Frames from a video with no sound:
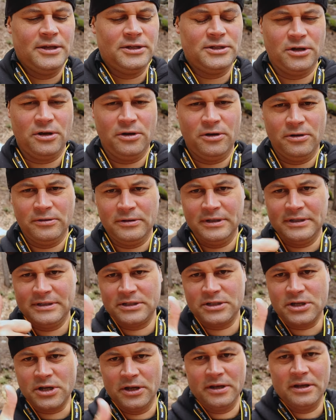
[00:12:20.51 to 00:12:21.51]
So this
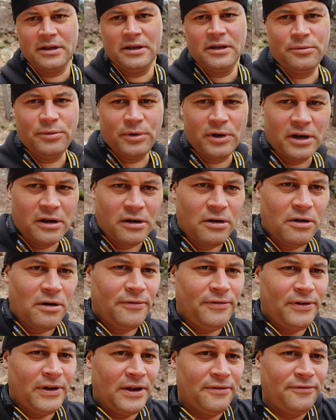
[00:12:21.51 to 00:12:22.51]
is good. We're gonna go
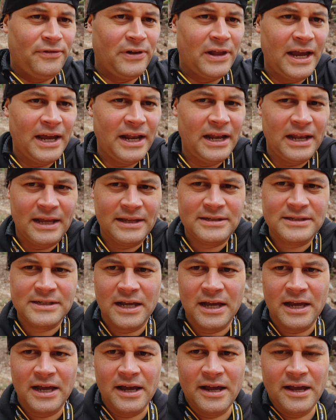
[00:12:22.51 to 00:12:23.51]
off and fly it. Let's,
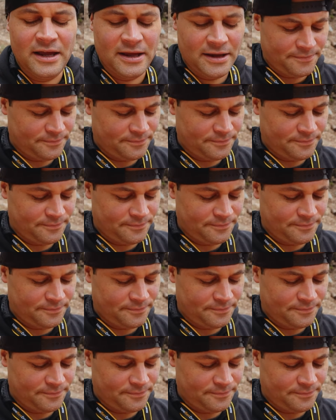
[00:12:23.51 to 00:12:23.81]
uh,